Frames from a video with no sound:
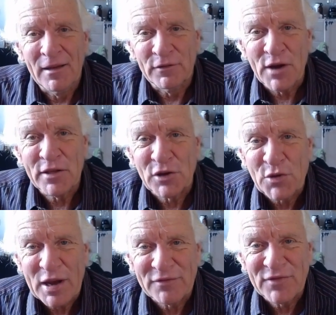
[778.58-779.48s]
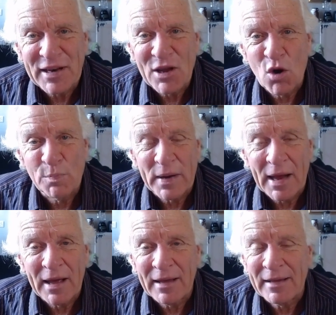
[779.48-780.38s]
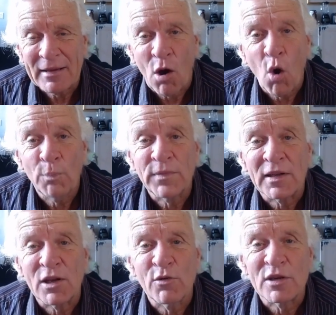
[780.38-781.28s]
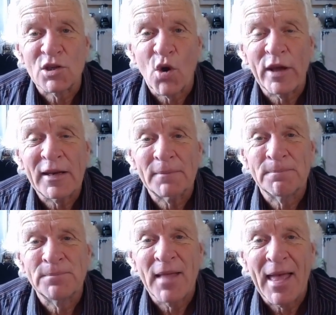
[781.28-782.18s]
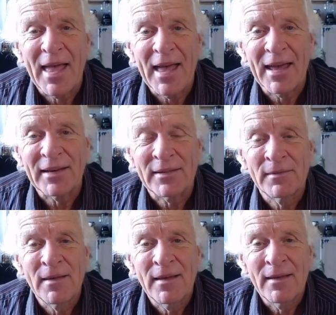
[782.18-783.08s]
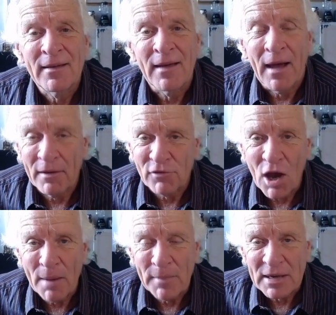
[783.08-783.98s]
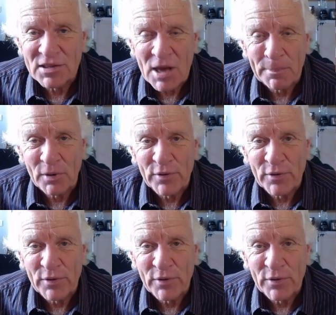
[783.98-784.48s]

Rather quick video, but I hope that you enjoyed it. And I've got my supper